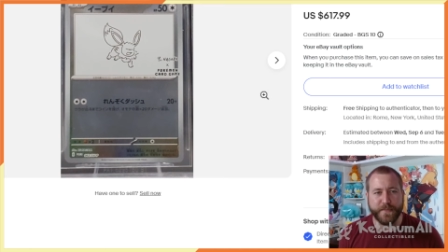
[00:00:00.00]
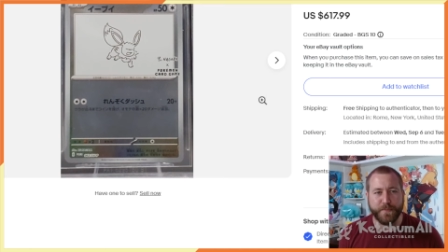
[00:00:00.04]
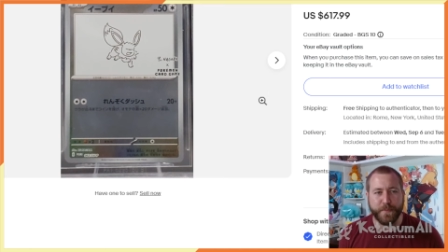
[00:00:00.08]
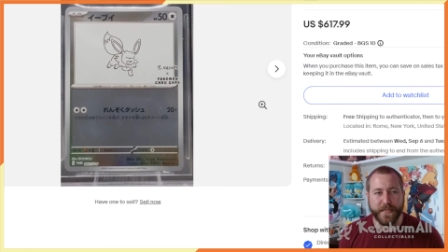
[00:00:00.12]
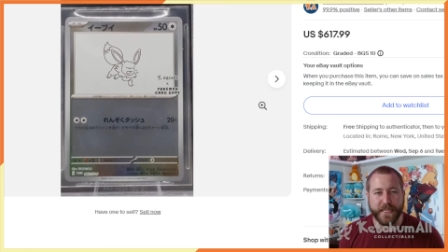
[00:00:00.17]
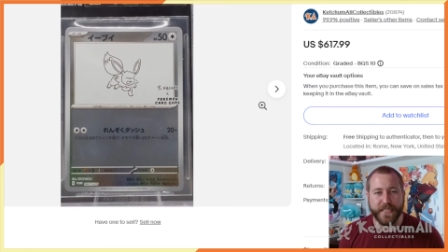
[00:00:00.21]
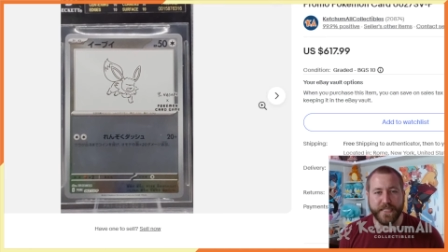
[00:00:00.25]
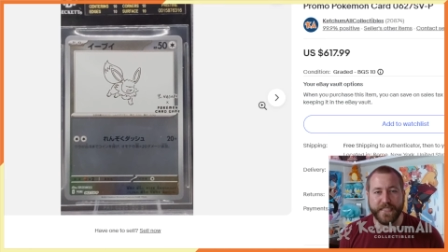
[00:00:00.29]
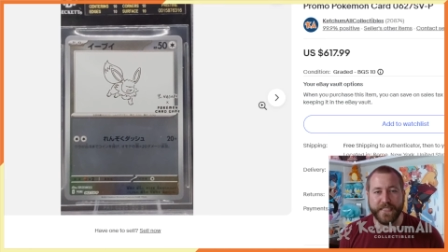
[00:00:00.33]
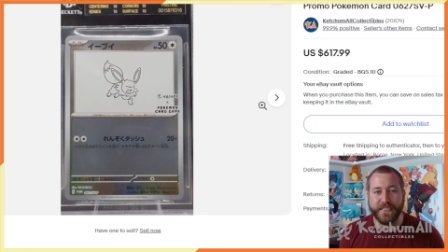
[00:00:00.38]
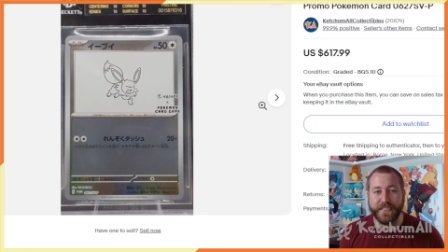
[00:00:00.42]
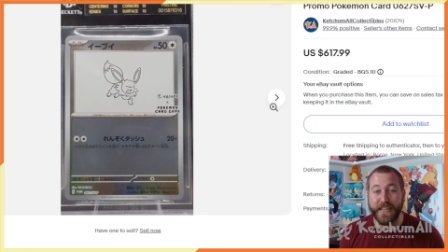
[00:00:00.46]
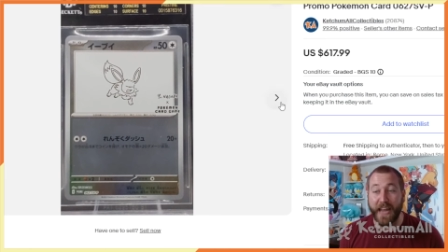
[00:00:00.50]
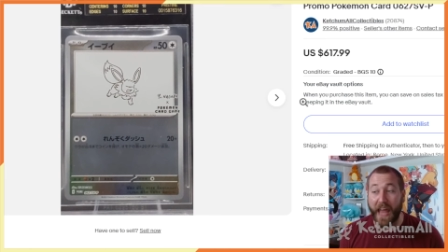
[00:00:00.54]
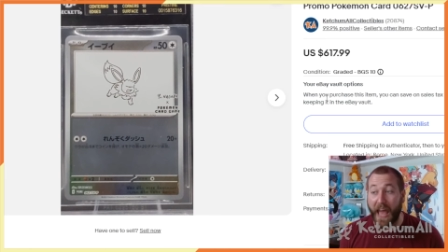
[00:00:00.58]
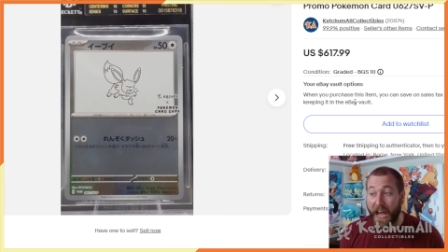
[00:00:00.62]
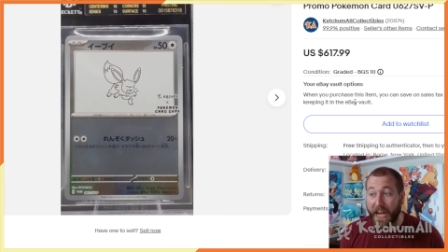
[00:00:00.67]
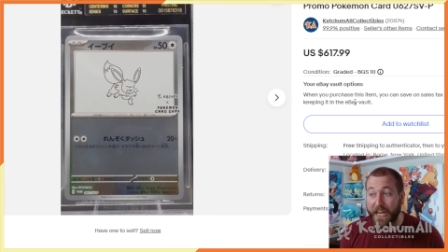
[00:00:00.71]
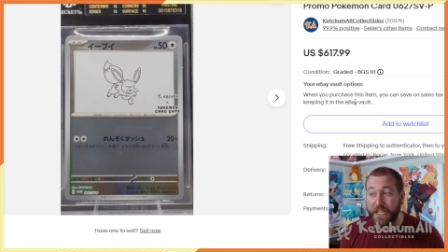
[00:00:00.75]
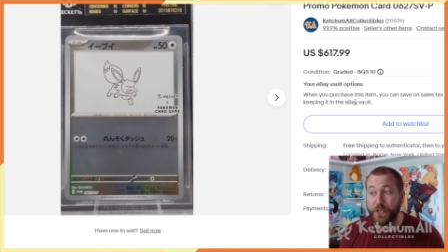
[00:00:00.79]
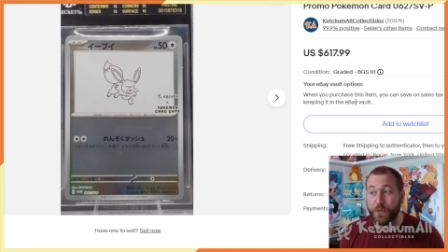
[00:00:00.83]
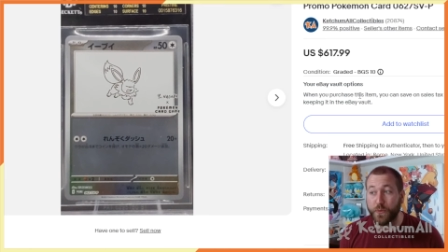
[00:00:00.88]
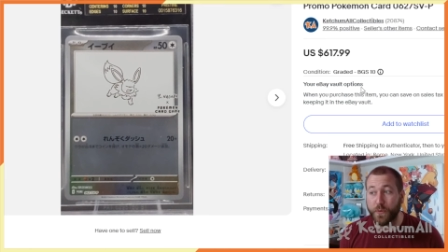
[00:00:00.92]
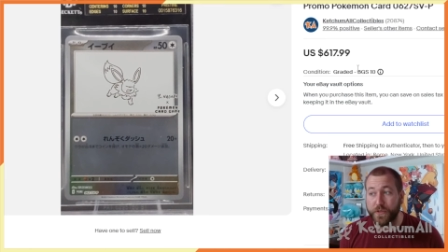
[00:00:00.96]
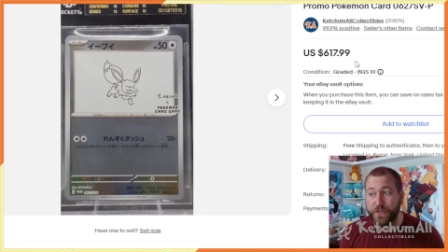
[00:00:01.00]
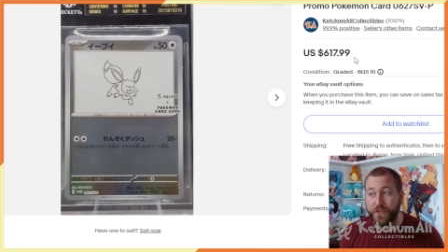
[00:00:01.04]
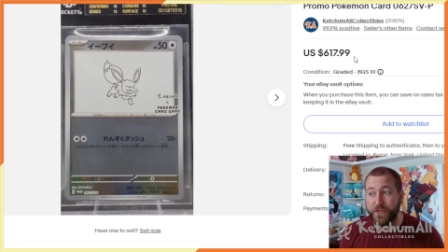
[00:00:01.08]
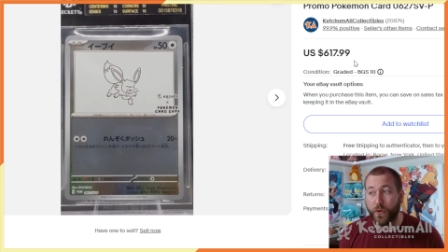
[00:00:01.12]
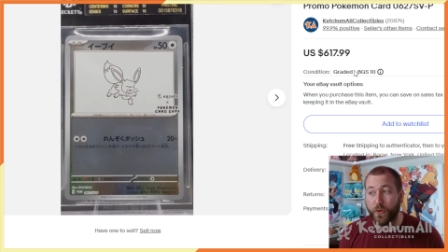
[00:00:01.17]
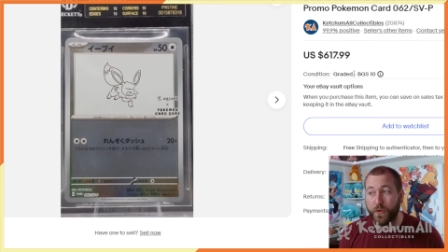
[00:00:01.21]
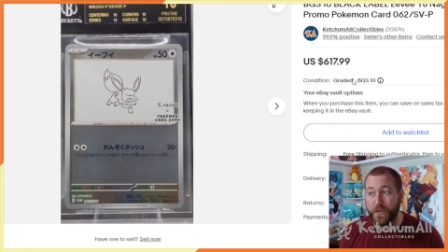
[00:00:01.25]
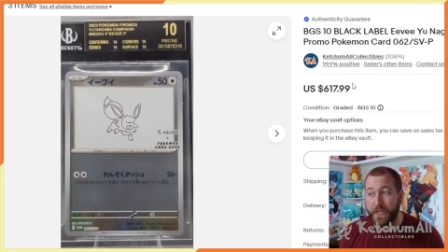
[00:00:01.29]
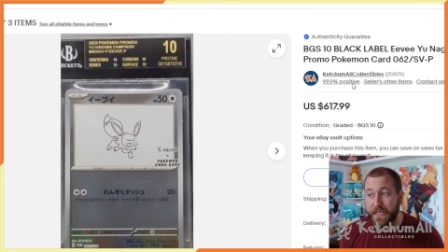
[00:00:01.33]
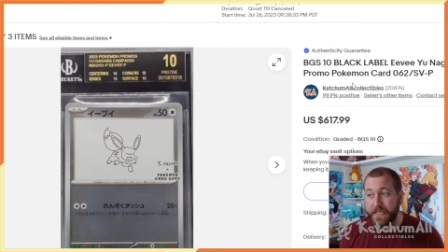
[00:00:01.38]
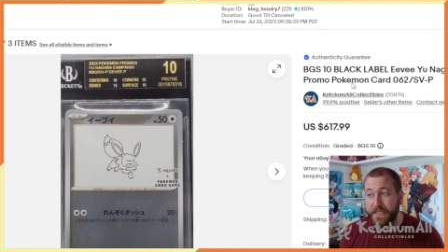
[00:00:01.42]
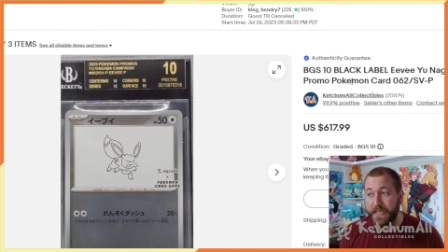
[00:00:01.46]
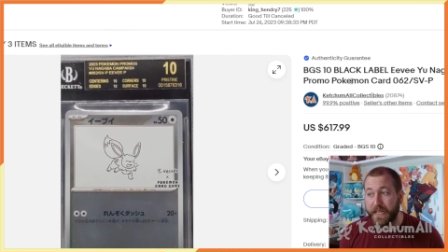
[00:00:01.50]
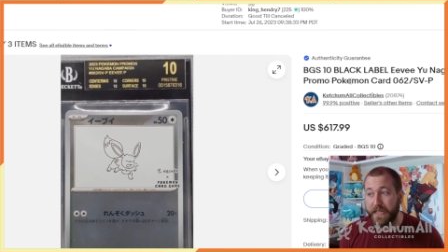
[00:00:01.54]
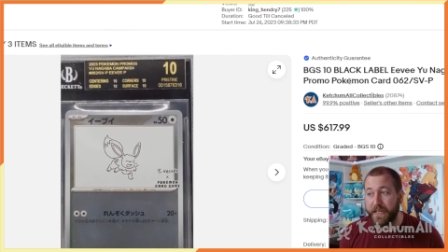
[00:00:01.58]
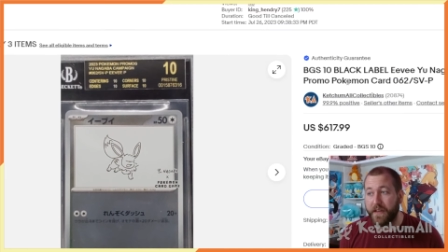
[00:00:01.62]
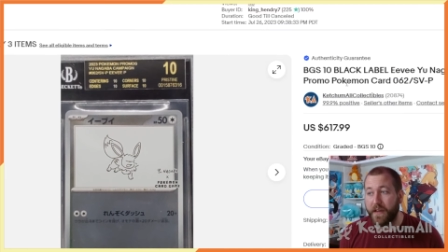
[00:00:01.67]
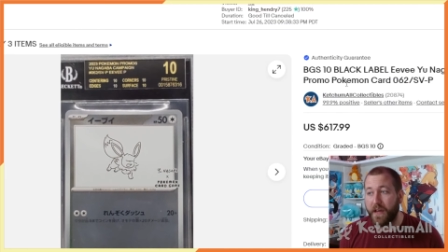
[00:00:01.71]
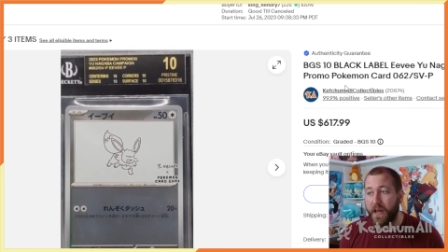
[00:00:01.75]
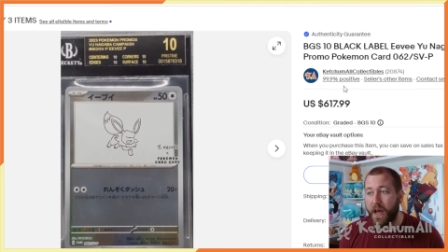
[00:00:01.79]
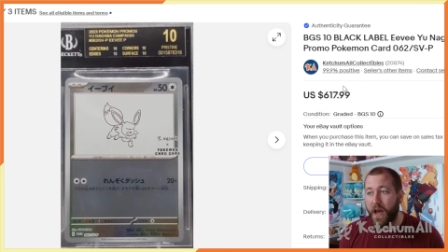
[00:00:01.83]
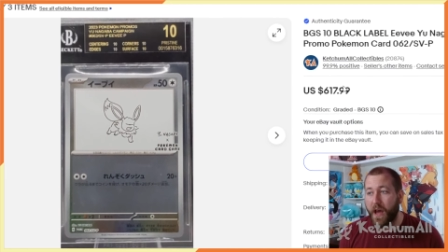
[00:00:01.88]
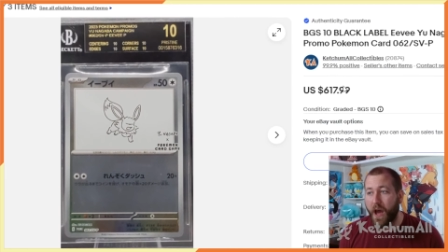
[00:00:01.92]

but this is an actual sold listing.